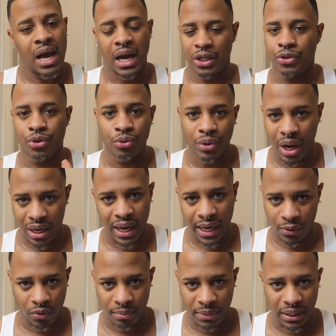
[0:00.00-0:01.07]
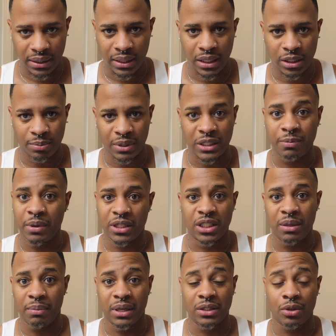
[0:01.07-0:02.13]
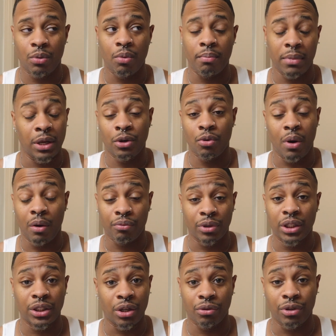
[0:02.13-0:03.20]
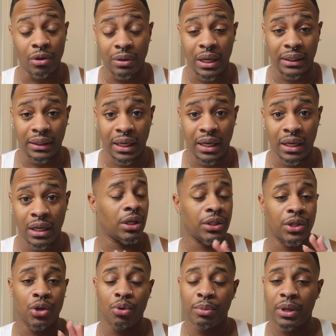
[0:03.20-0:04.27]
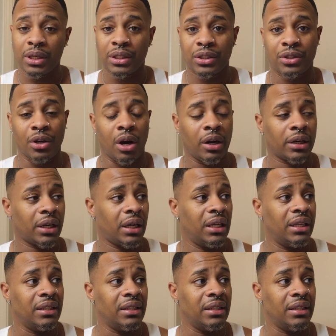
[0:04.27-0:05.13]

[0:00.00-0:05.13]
I do not like when men touch me, especially men who I really don't know like that. His humor is dark.